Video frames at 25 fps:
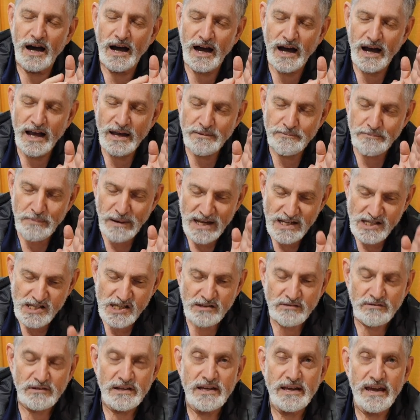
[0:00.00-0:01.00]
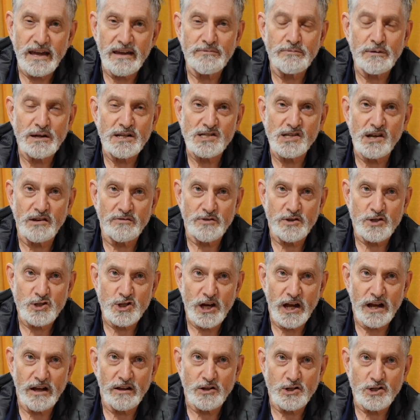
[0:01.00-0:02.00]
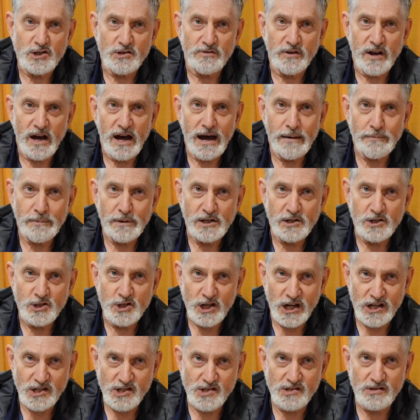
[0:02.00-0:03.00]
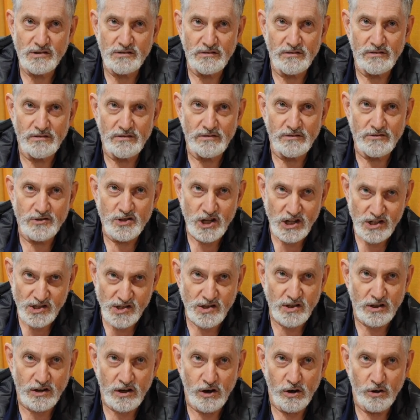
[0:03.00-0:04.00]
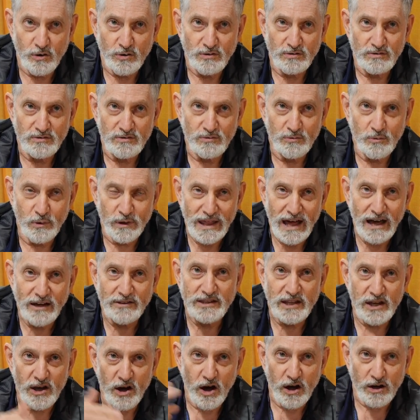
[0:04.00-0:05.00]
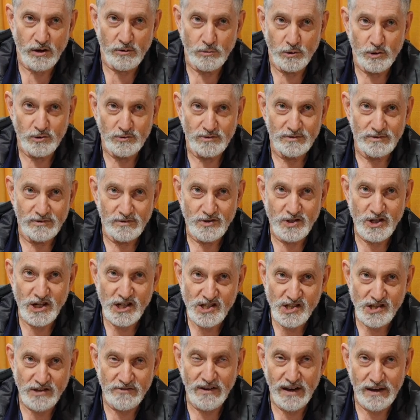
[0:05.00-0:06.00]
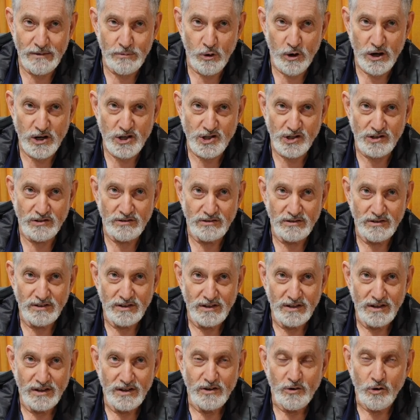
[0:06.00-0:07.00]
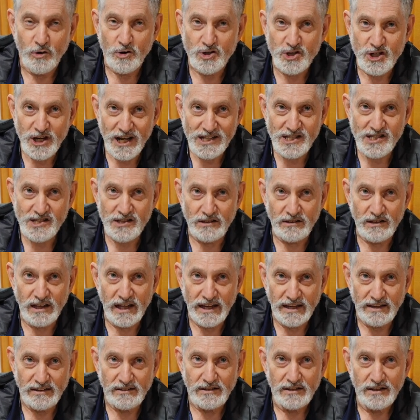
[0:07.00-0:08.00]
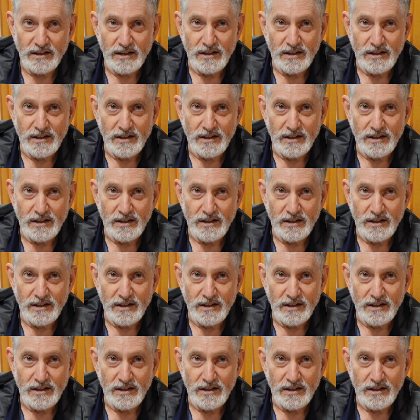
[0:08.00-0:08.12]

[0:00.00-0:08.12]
I basically gave myself the challenge of copying just just the code, uh -huh. without the audio, just the vibration. Okay. Or just the light.